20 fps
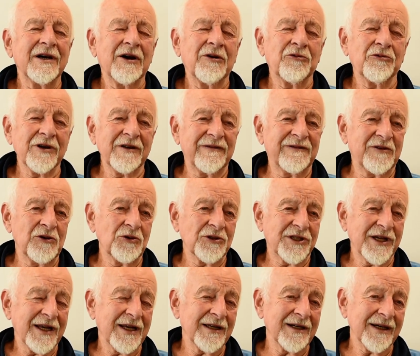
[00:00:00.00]
We
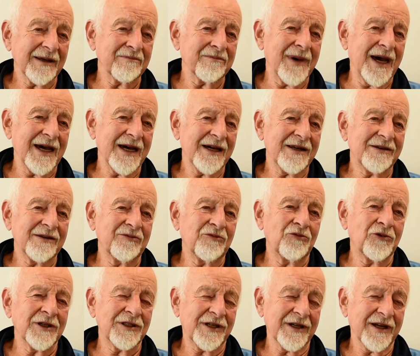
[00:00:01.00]
fought it like mad,
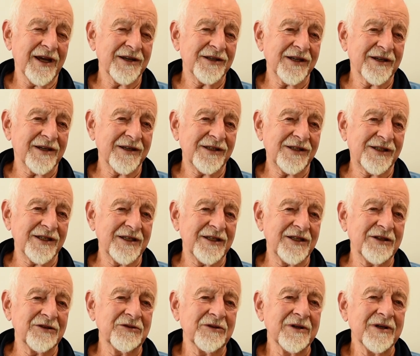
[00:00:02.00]
wanting it to
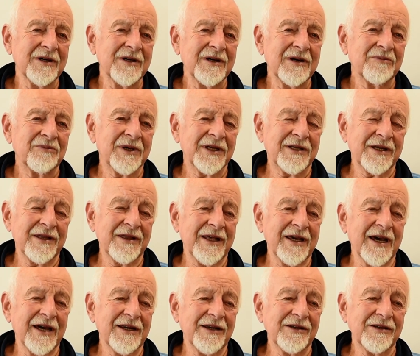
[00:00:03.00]
continue, but in the
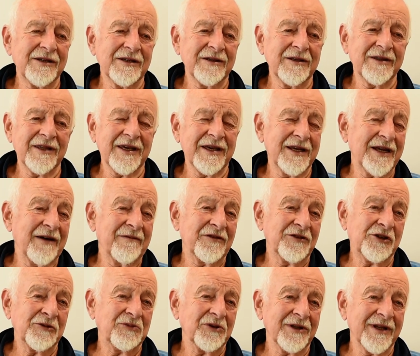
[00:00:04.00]
end, the
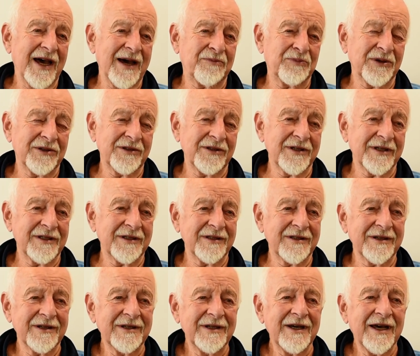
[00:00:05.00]
inevitable happened, and
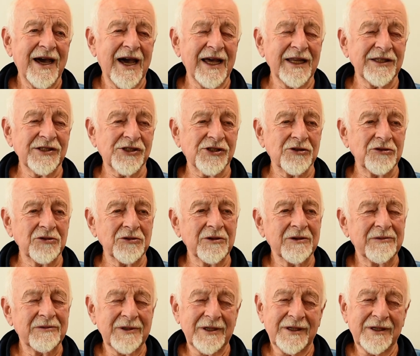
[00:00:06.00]
Hatton School